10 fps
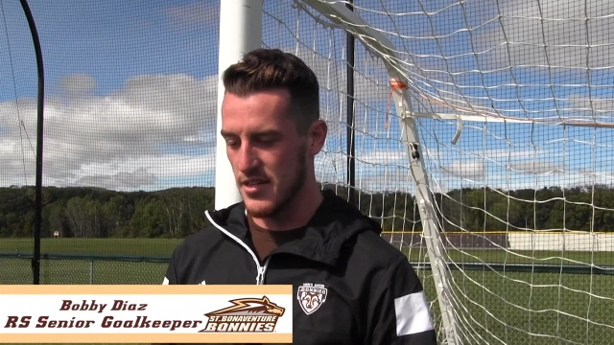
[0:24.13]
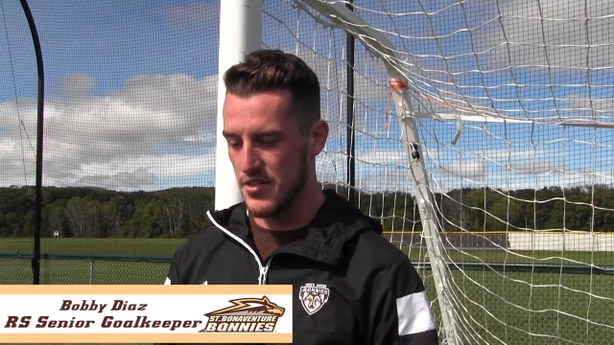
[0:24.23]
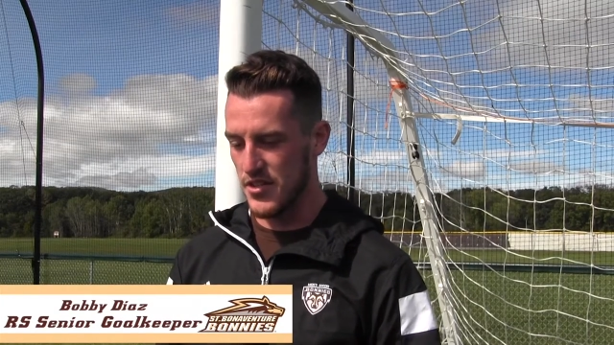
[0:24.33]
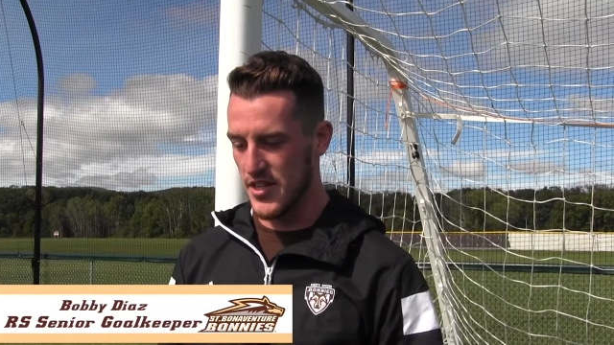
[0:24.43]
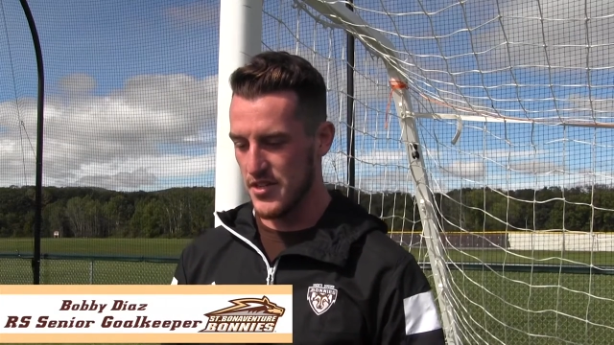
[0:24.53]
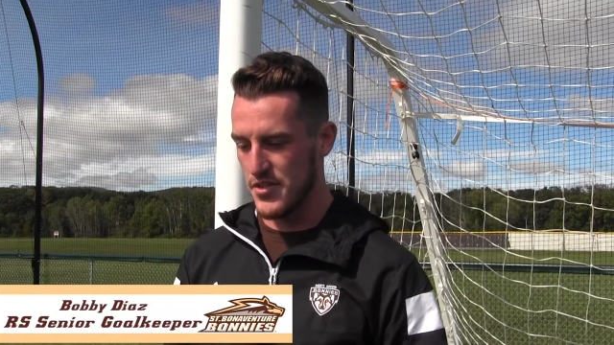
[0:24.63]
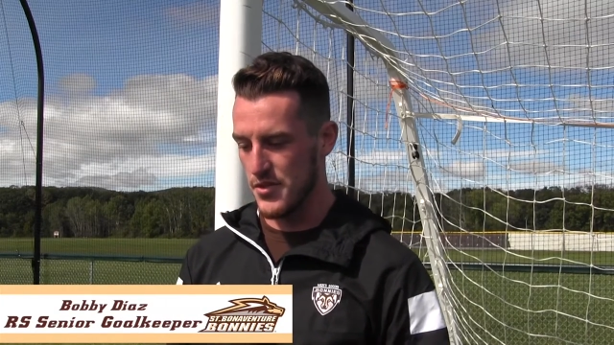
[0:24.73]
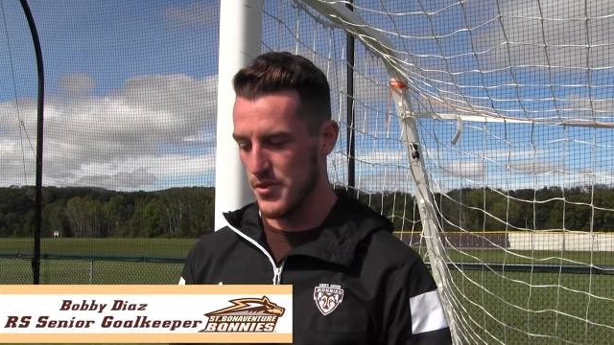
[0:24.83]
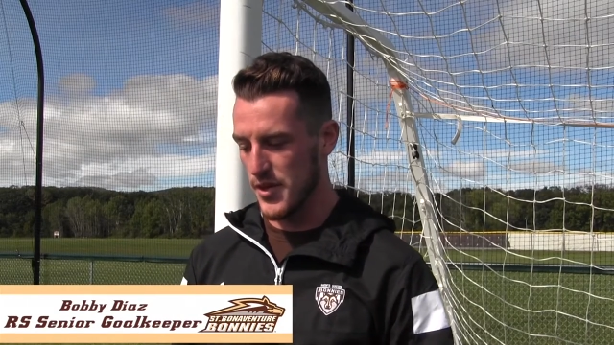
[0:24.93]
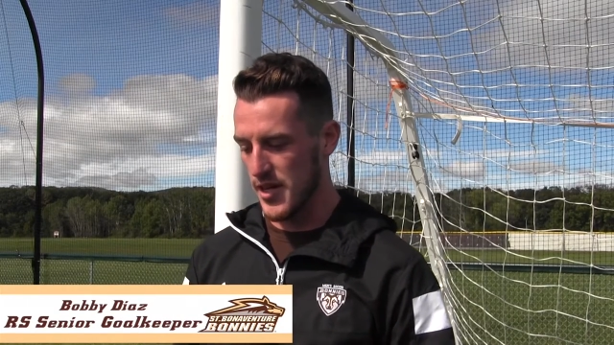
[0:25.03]
He tries
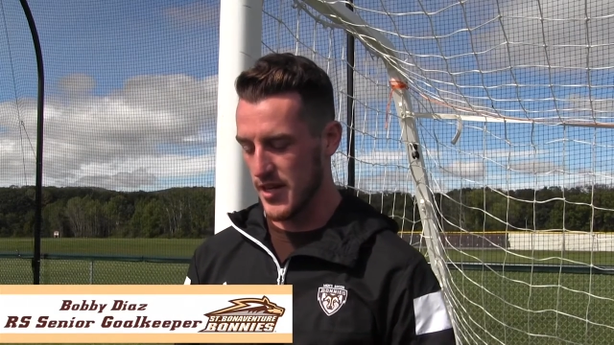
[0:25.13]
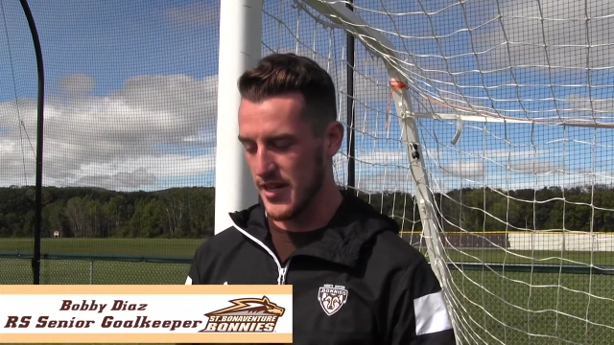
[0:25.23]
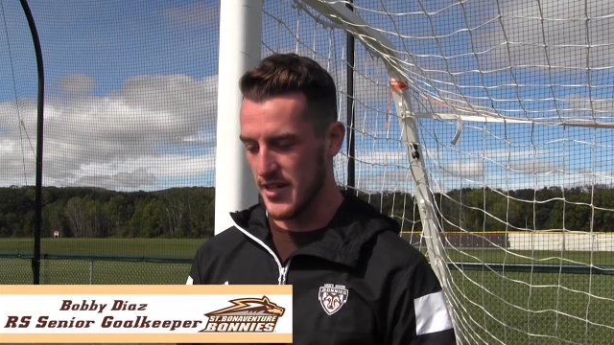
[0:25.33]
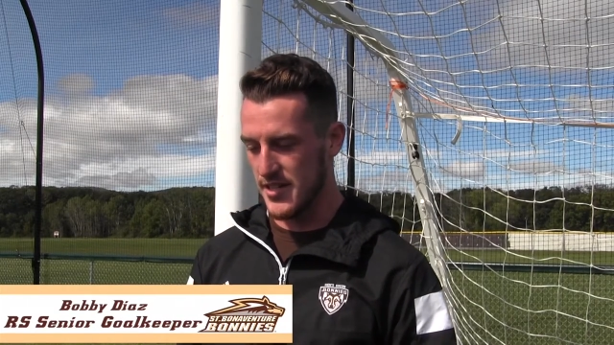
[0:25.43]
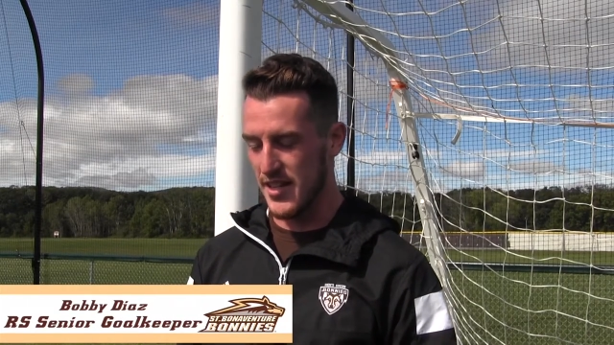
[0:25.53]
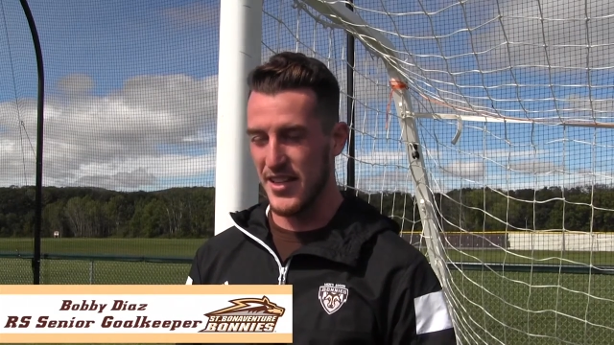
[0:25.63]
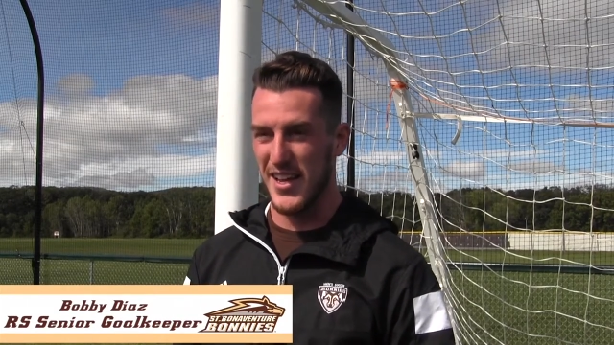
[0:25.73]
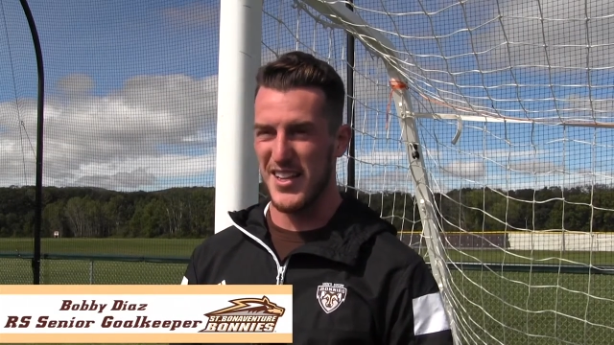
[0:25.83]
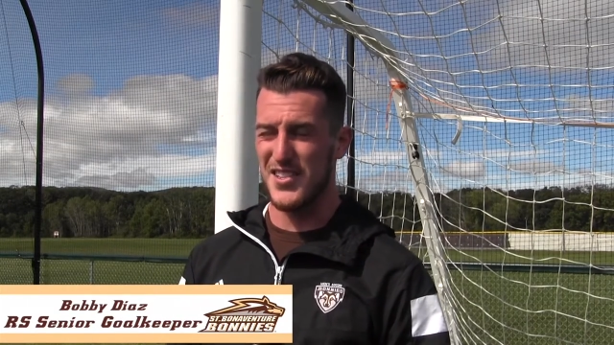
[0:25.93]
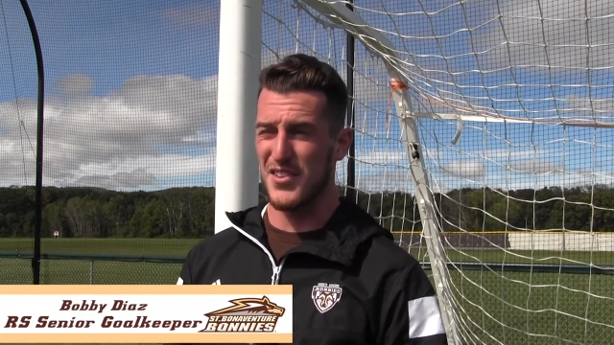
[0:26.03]
to uh, get inside the
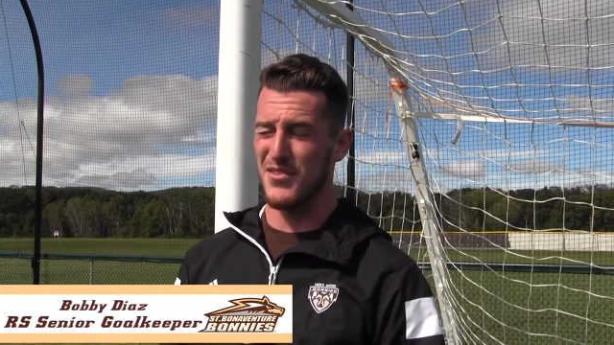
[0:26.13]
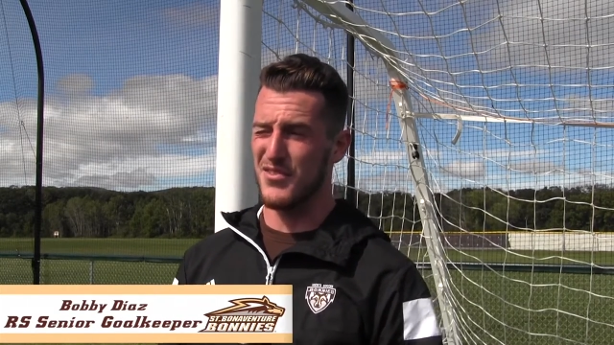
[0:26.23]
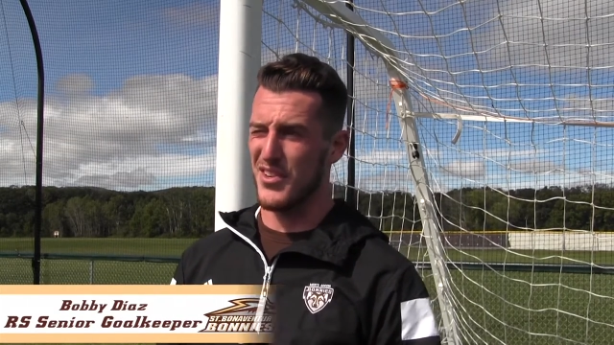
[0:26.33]
heads of,